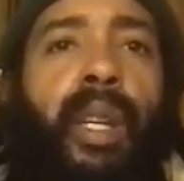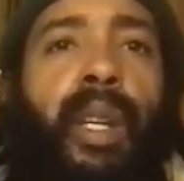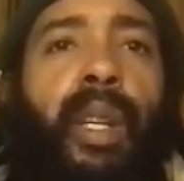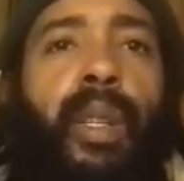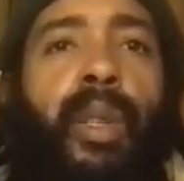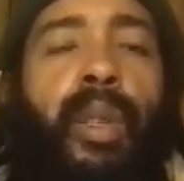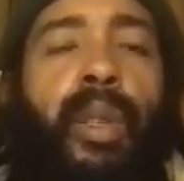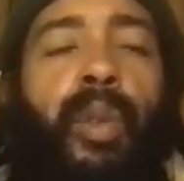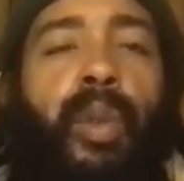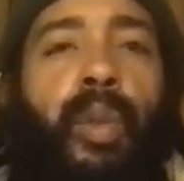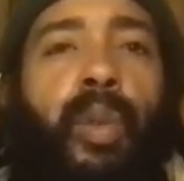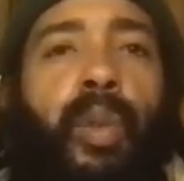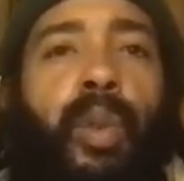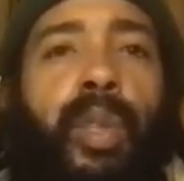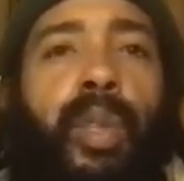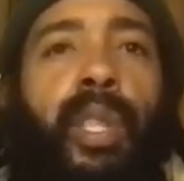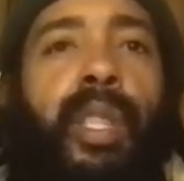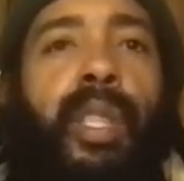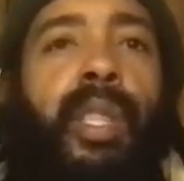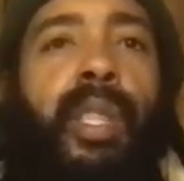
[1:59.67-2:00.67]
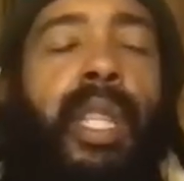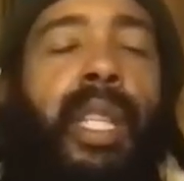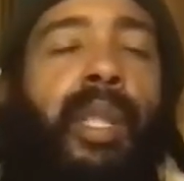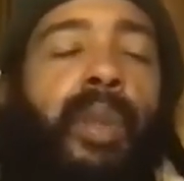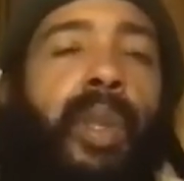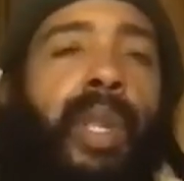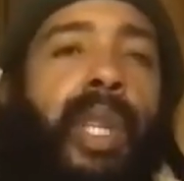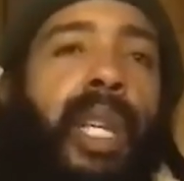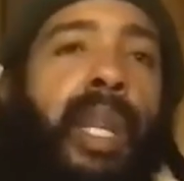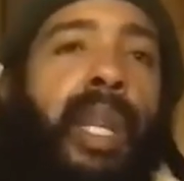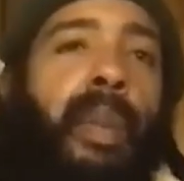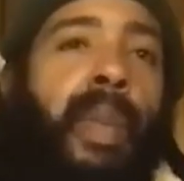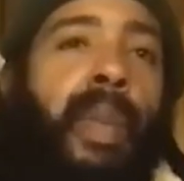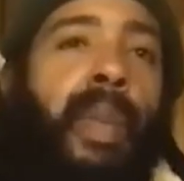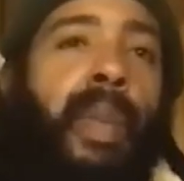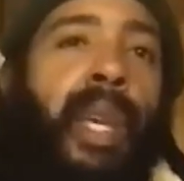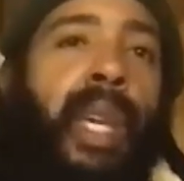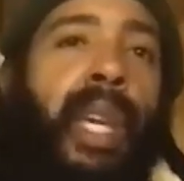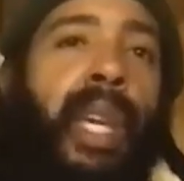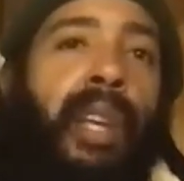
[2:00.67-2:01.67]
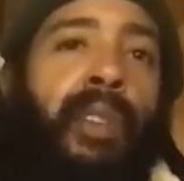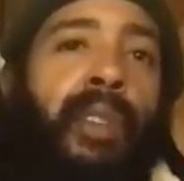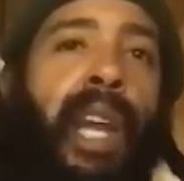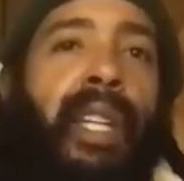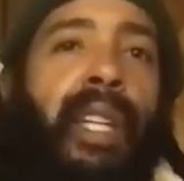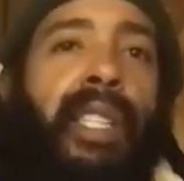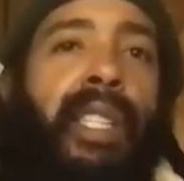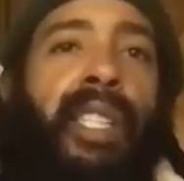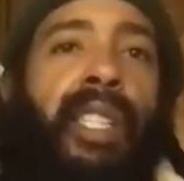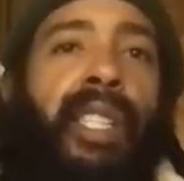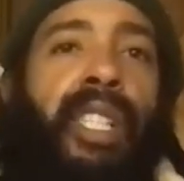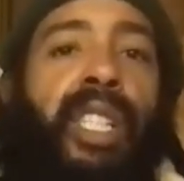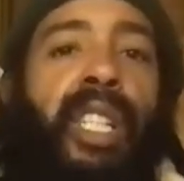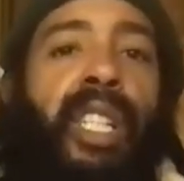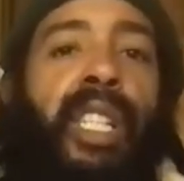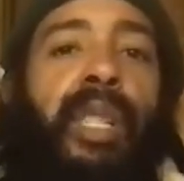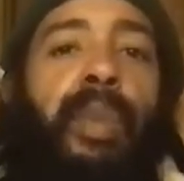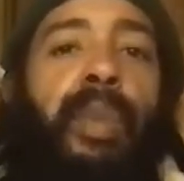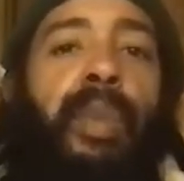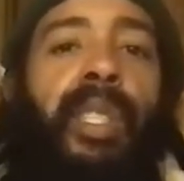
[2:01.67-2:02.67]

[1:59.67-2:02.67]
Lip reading: do the things, you can make right decisions, but